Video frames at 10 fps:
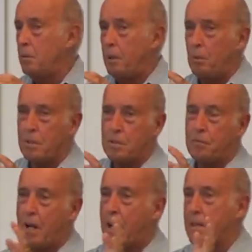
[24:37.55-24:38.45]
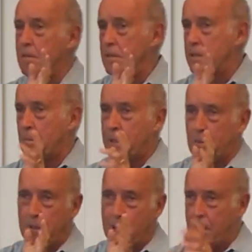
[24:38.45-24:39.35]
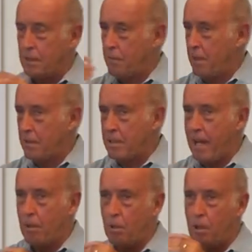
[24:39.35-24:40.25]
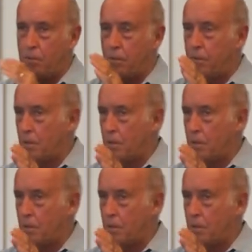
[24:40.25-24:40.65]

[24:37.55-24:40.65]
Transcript: he'd be with his father and somebody would knock his father's hat off or